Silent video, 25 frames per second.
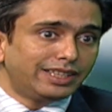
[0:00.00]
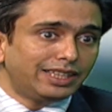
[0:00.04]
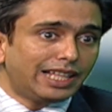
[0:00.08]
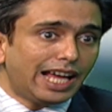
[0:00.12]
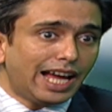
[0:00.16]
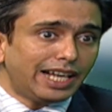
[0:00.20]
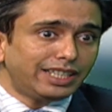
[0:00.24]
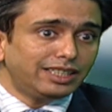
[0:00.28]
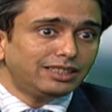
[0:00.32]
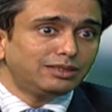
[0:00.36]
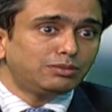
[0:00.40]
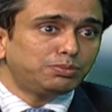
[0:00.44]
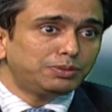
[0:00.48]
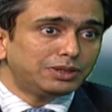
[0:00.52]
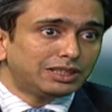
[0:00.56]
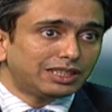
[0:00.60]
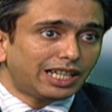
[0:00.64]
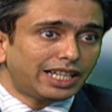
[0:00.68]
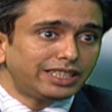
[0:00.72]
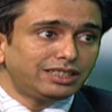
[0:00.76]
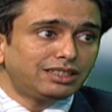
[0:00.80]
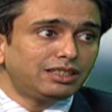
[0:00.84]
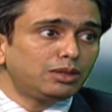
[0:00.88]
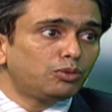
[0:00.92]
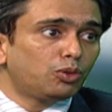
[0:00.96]
And that is
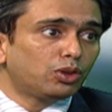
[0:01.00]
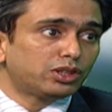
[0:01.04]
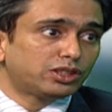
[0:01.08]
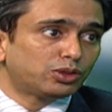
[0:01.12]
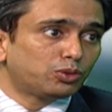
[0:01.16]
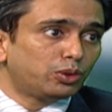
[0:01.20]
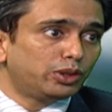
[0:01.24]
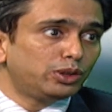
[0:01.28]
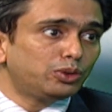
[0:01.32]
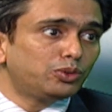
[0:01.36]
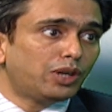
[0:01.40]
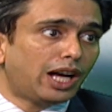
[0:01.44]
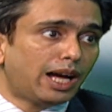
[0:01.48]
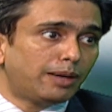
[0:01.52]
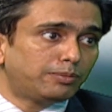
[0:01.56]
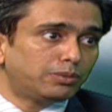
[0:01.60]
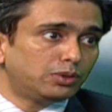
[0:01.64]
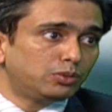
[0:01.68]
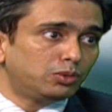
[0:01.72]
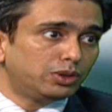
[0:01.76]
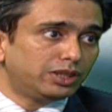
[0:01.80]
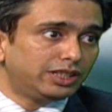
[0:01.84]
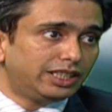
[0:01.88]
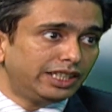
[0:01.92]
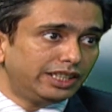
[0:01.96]
precisely what's going to
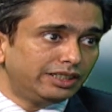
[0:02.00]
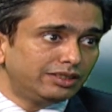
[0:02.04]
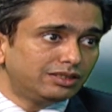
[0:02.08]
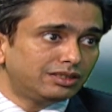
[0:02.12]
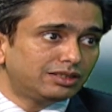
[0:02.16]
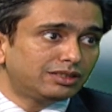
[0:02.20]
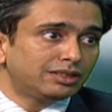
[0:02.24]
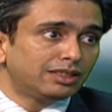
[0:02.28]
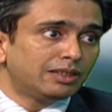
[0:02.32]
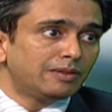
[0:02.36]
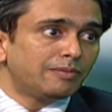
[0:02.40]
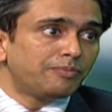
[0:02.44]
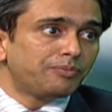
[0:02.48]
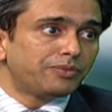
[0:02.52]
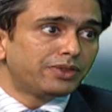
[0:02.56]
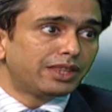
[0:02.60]
happen with this.